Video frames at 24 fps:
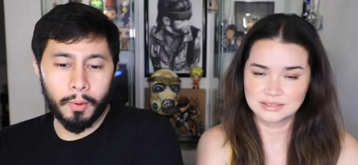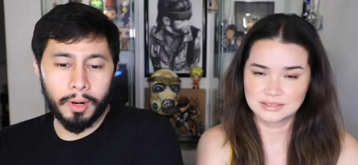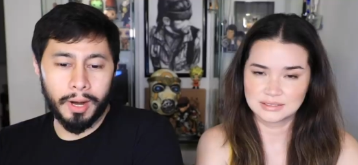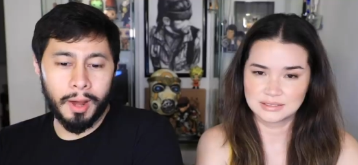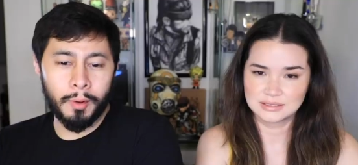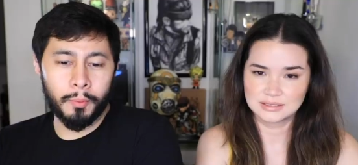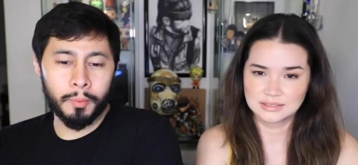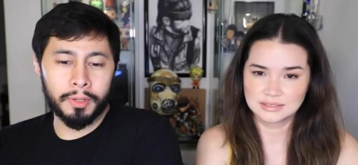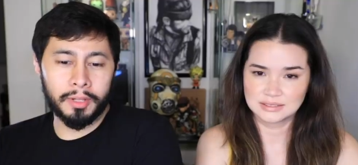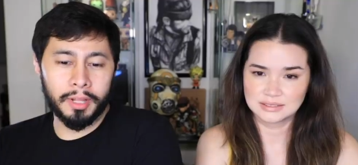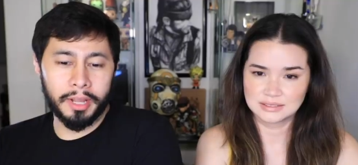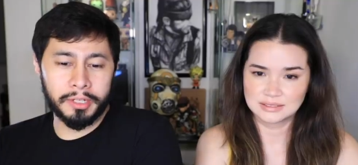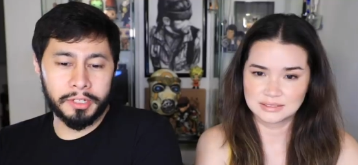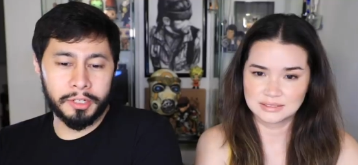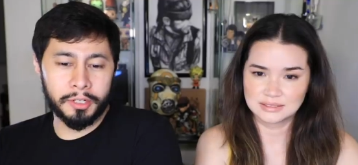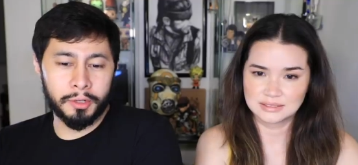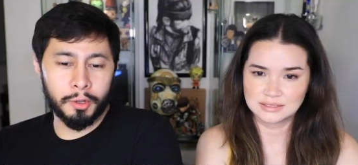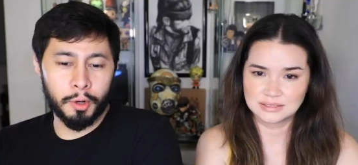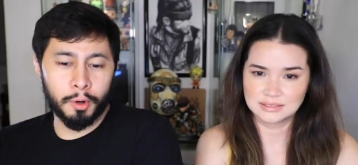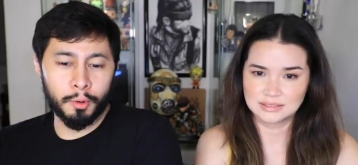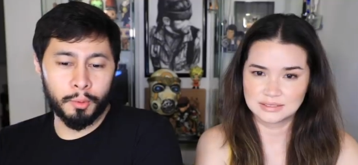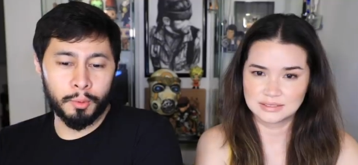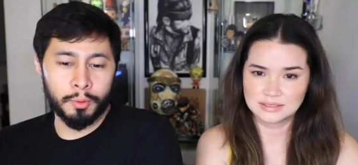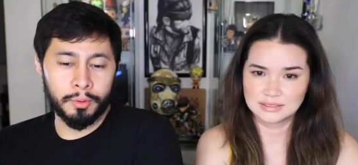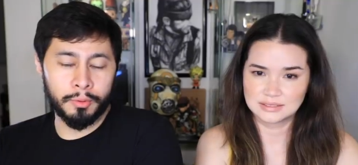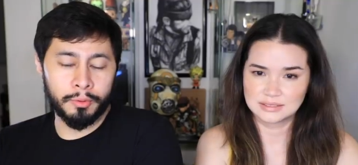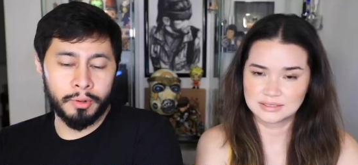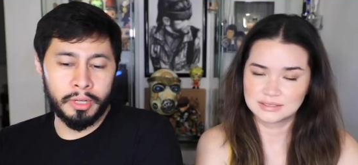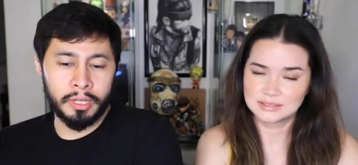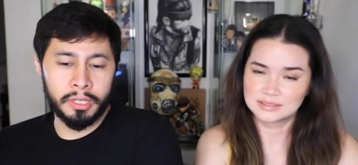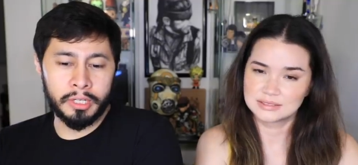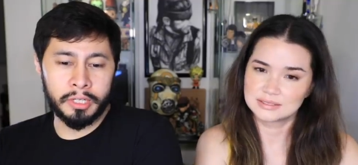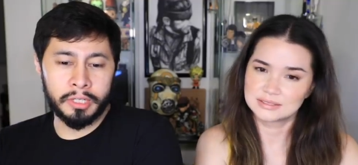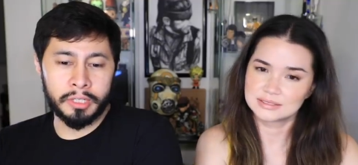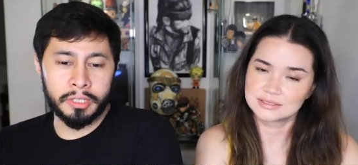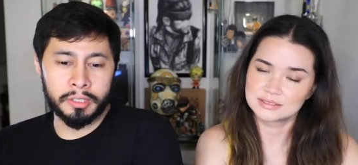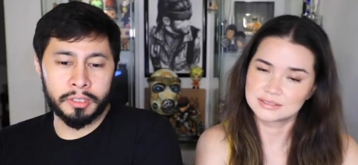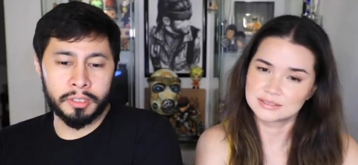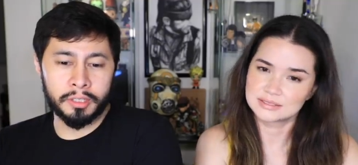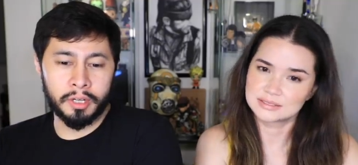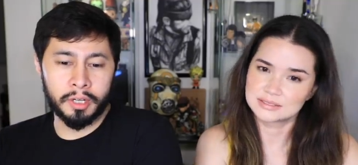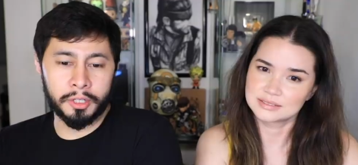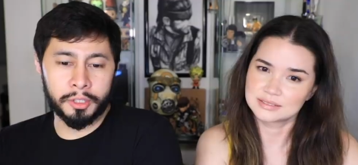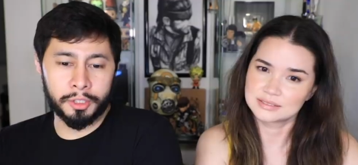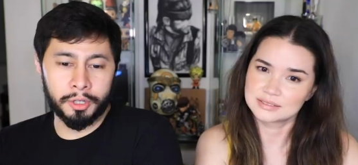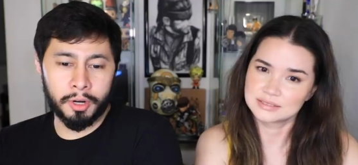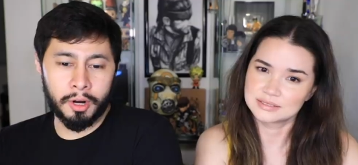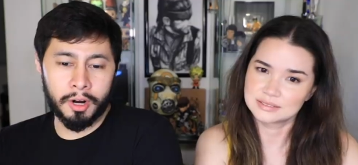Speaker 1: What I would like to know is
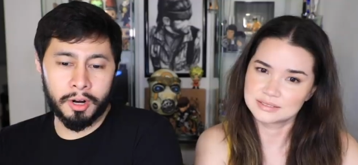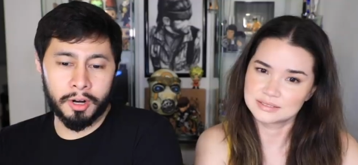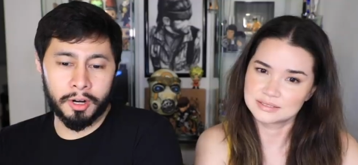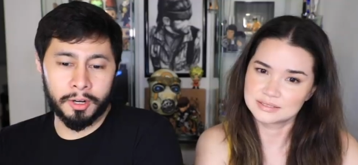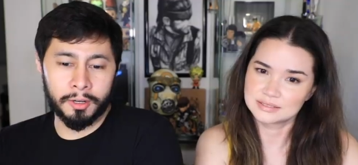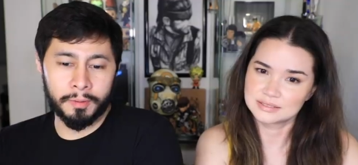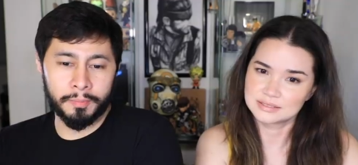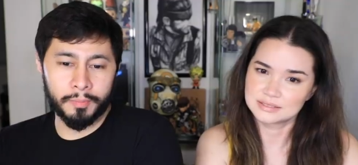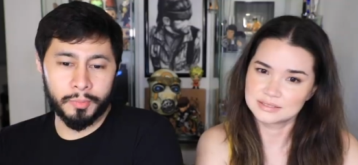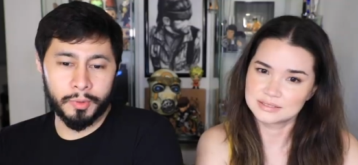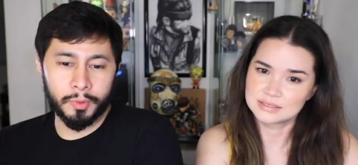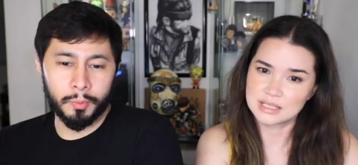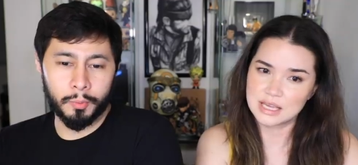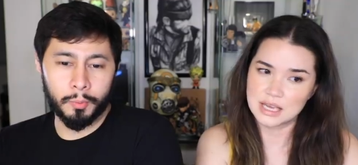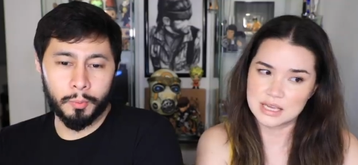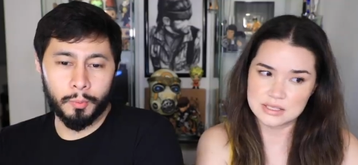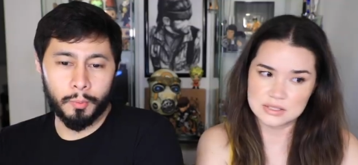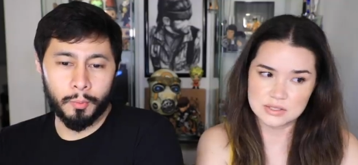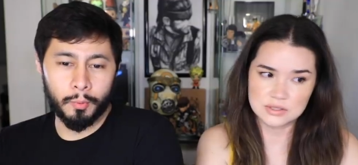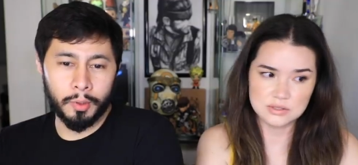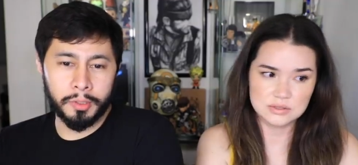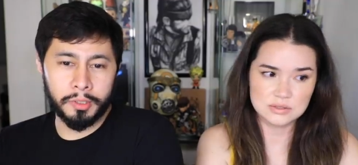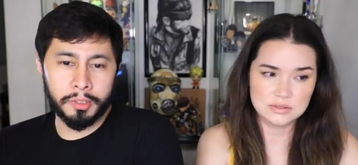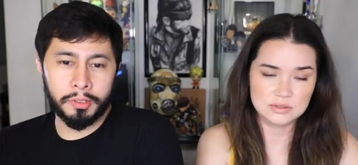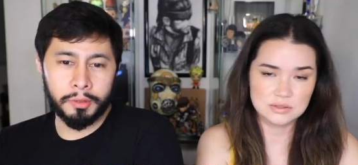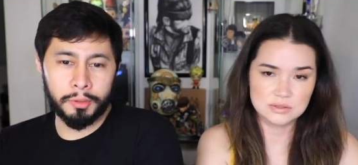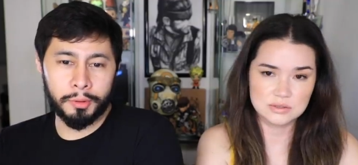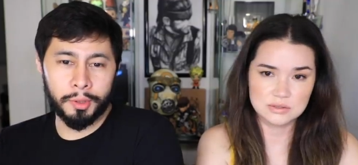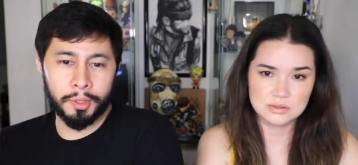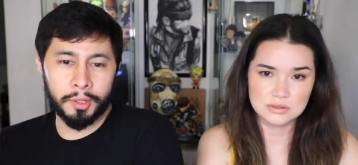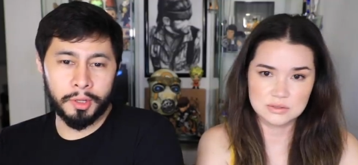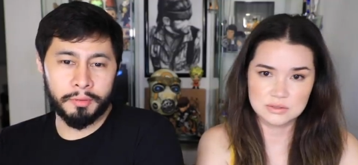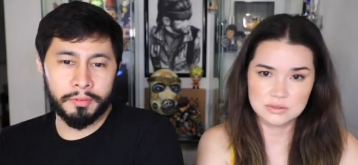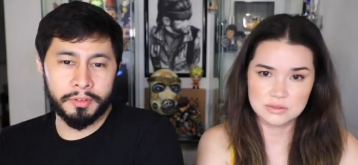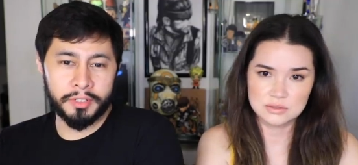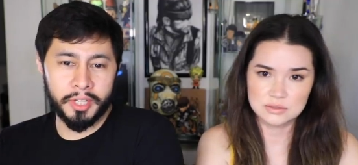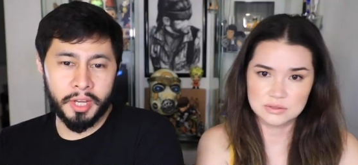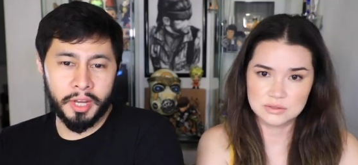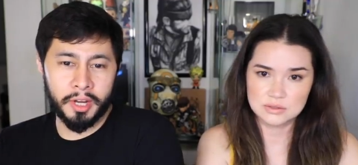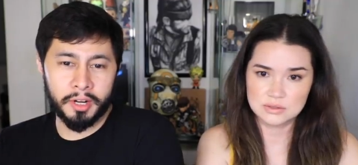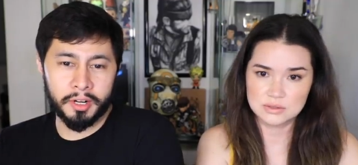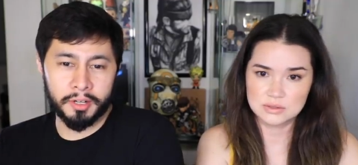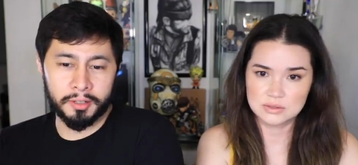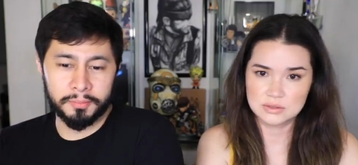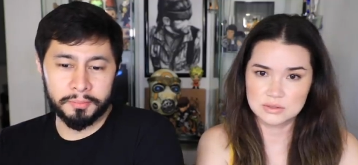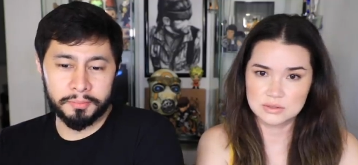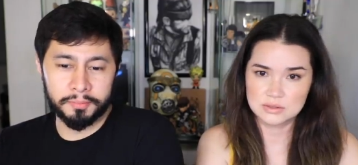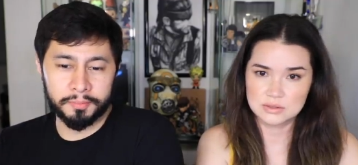Achara. Yes. What do you think of his
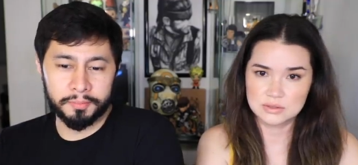hair?